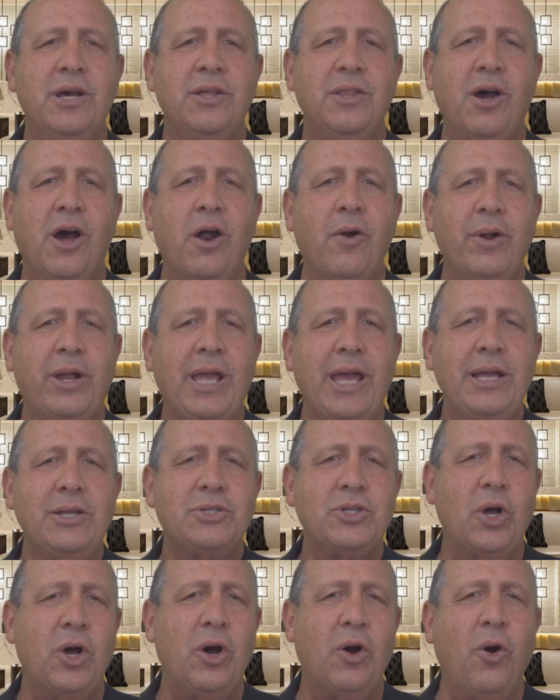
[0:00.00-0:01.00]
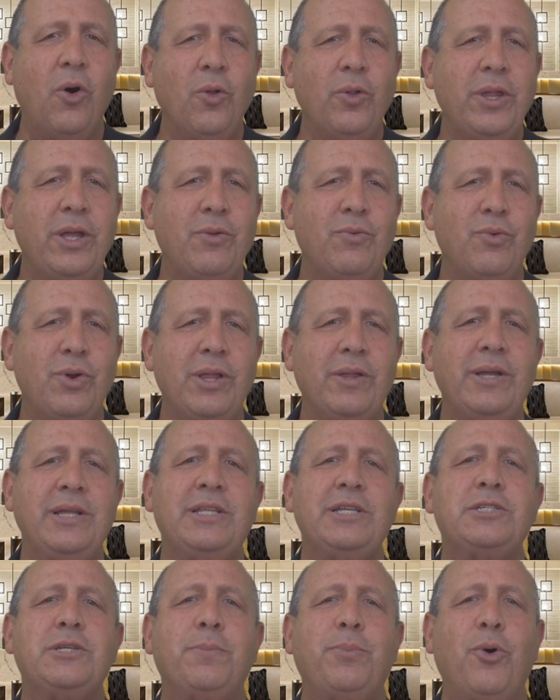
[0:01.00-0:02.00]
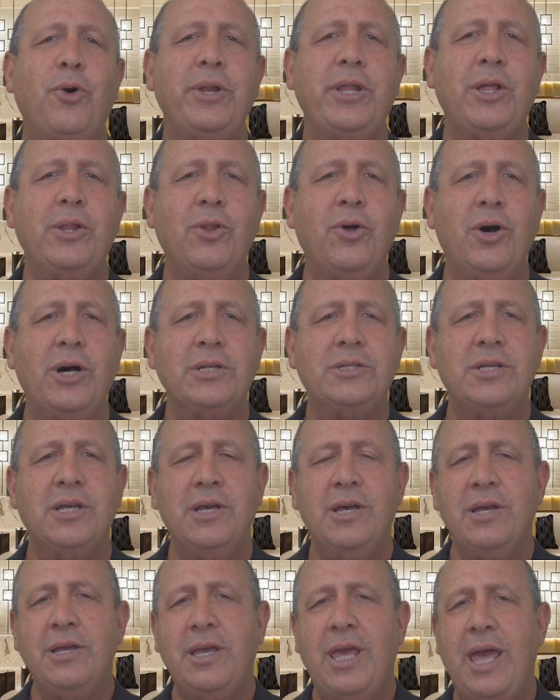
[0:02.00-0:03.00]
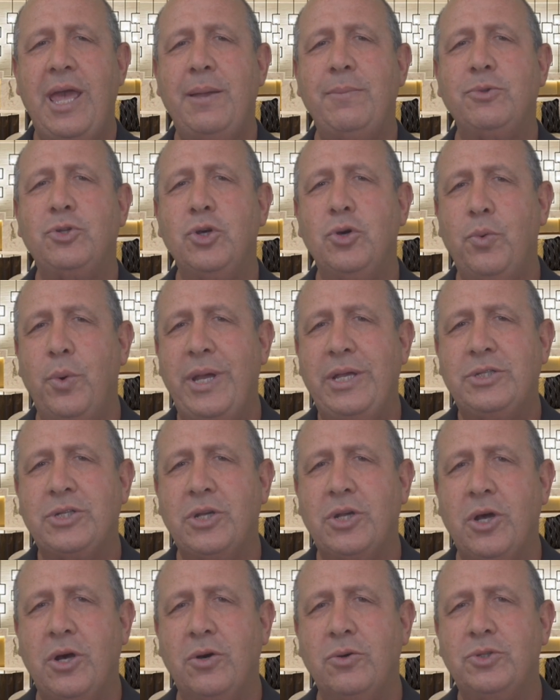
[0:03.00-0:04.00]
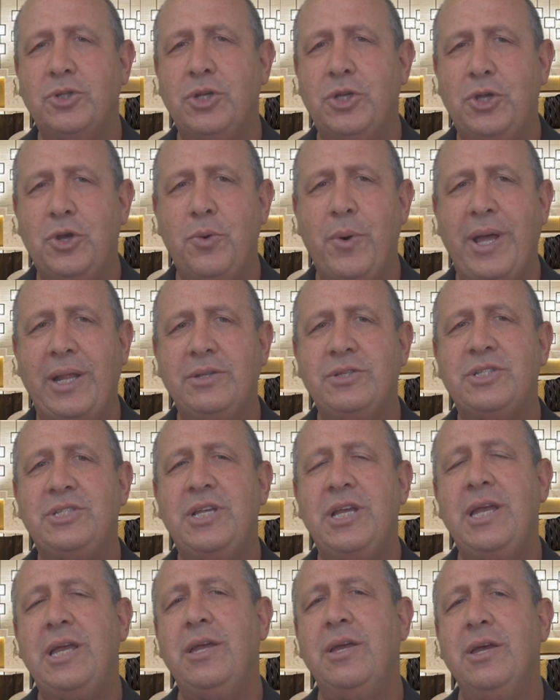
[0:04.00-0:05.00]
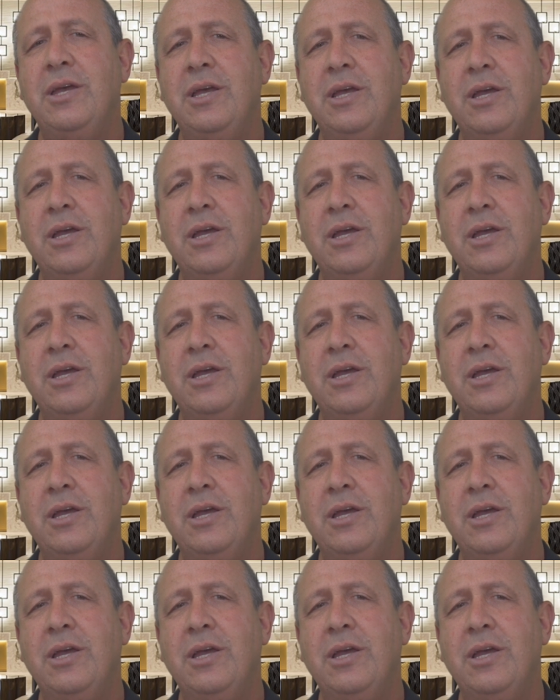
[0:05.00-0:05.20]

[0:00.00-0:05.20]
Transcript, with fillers: the Hurricanes' only really disappointing loss came two weeks ago to UNC,